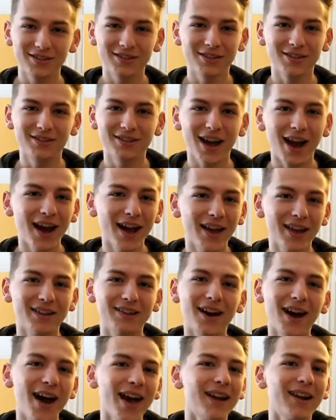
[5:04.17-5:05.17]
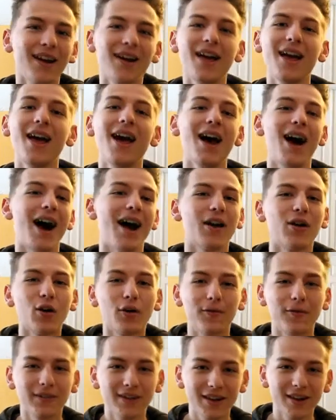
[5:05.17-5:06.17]
it died. I don't know
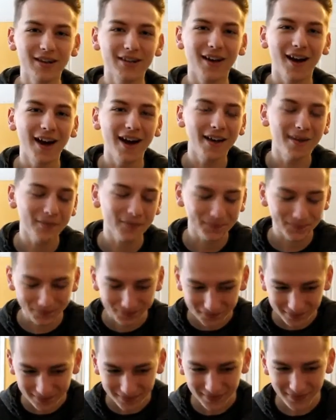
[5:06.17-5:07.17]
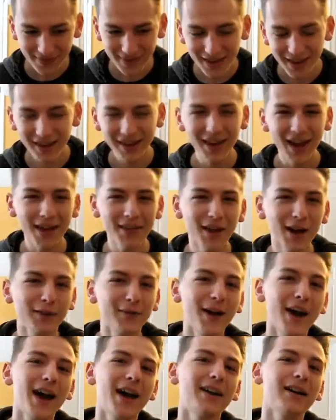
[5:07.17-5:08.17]
if it did or not. And then I've
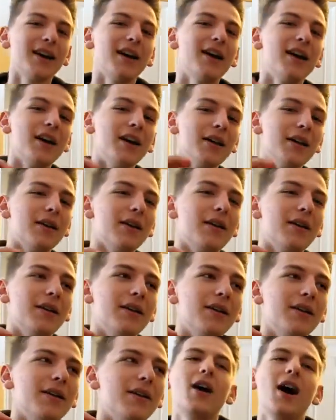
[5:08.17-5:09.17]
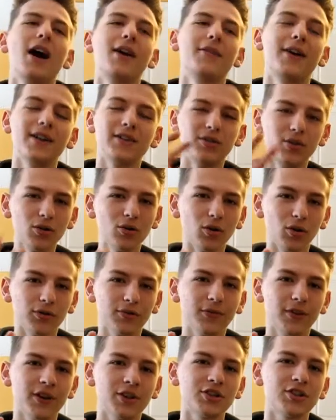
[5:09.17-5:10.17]
had 2
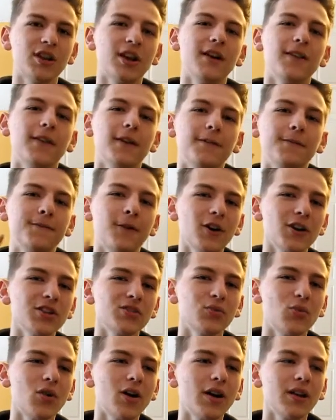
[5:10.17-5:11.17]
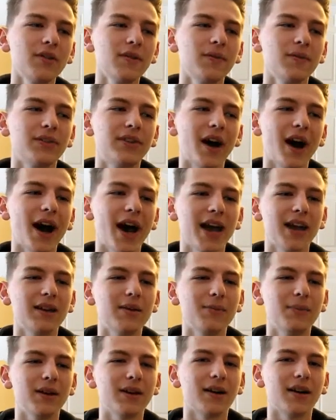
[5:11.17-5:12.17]
goldfish. The first one
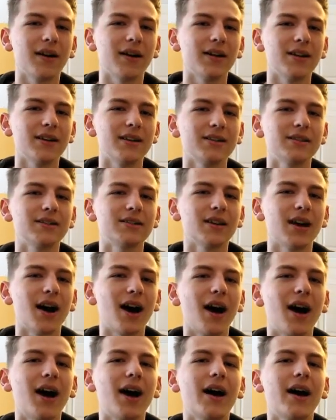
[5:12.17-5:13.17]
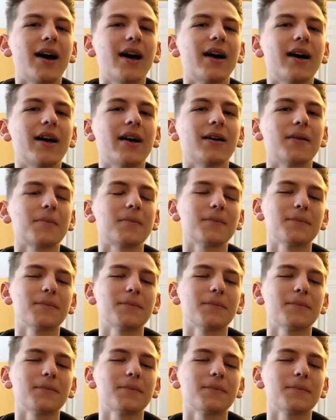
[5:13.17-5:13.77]
died because I